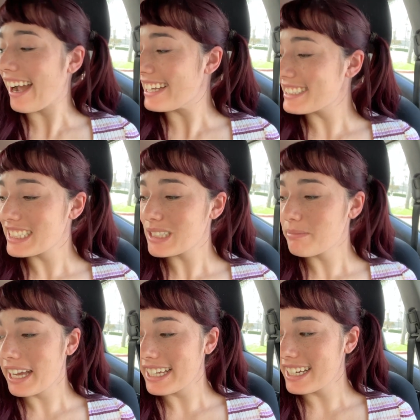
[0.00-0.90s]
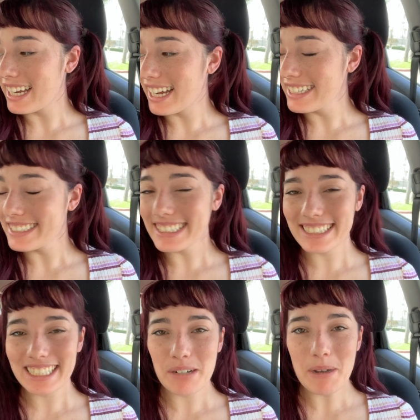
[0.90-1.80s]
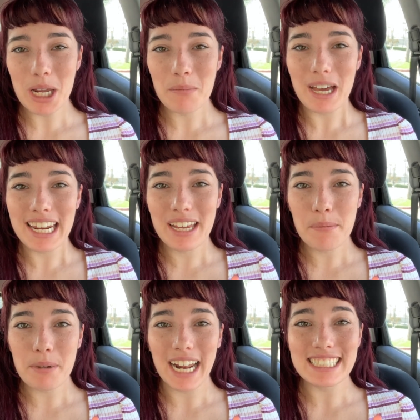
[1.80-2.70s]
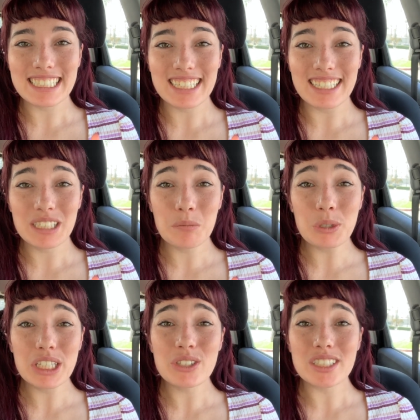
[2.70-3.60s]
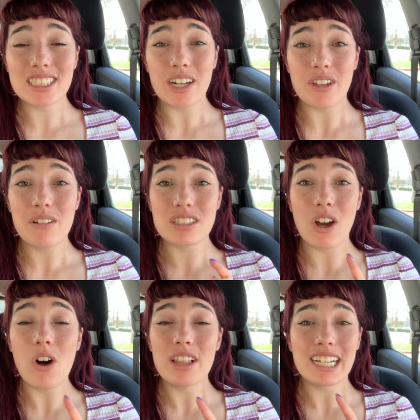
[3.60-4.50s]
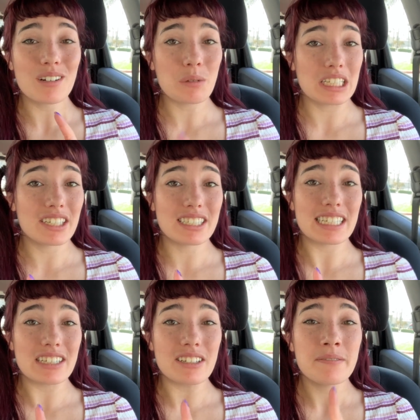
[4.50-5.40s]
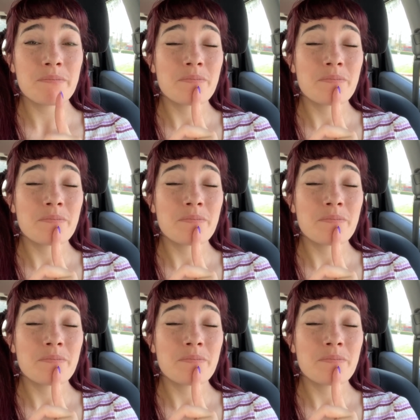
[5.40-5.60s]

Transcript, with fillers: I just spent a decent amount of money, but I just got some really cool stuff, and it's all like a really good deal.